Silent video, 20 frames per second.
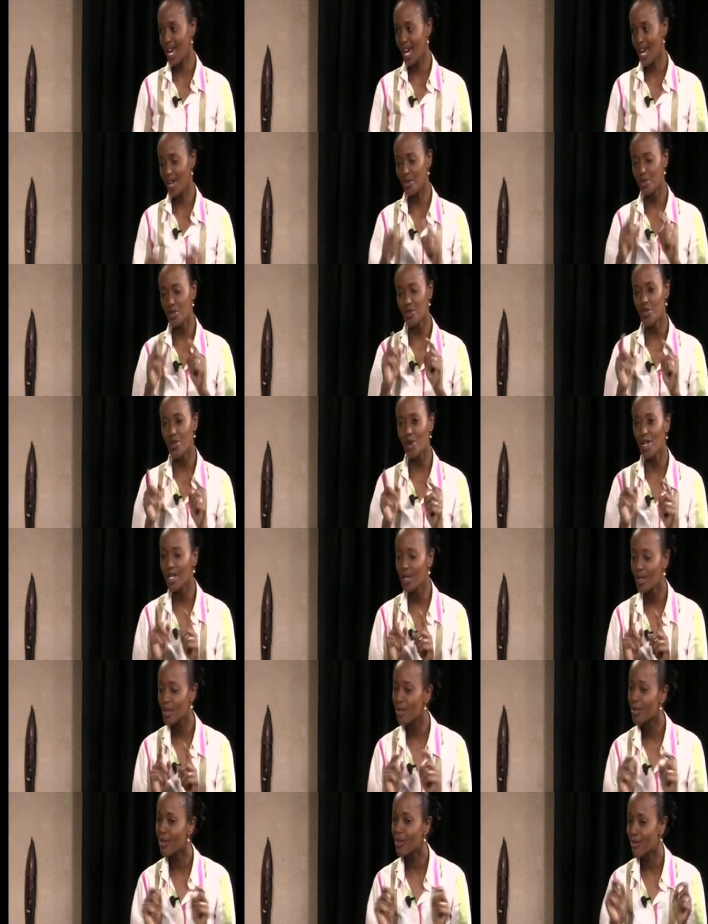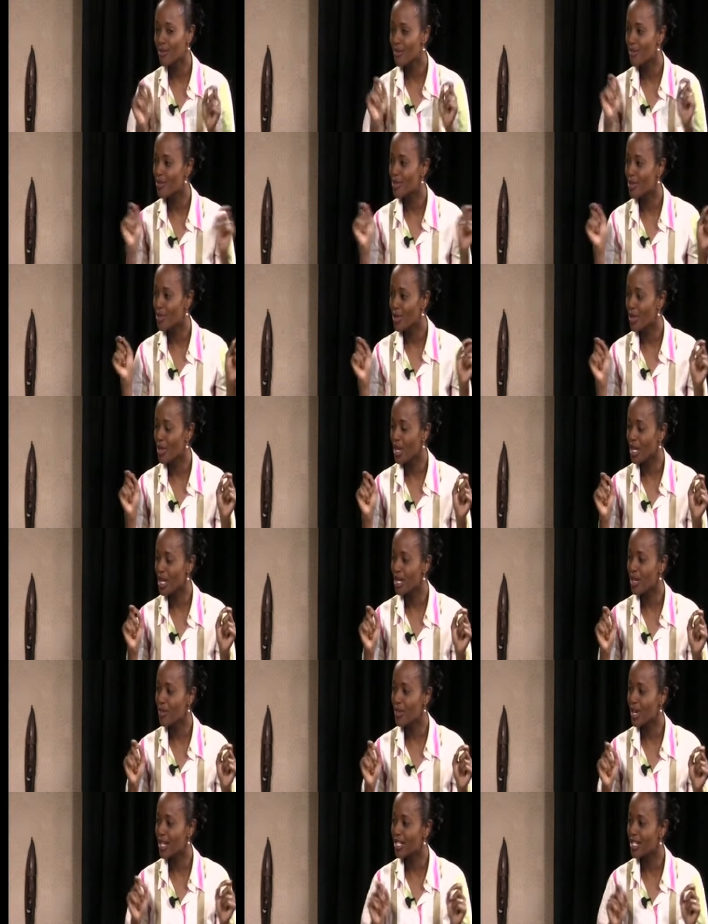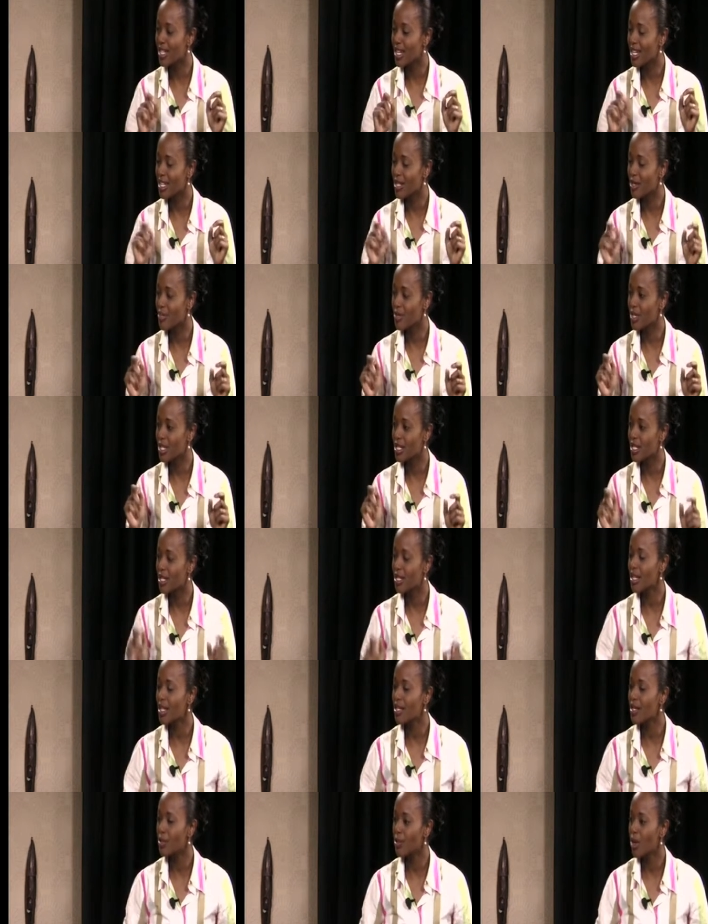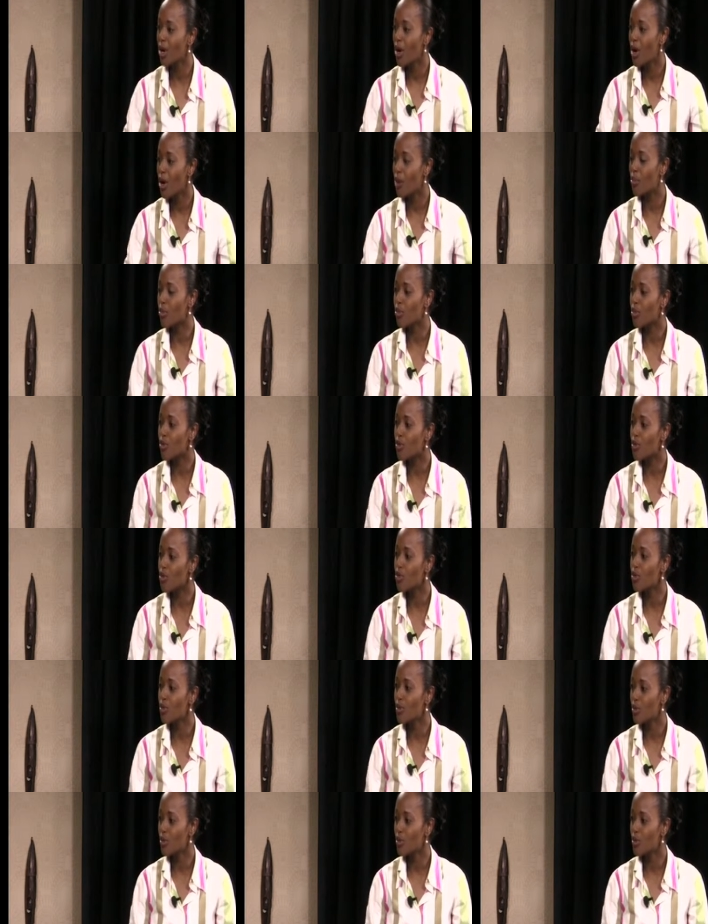And to quote, the key words that he speaks, he says, mguu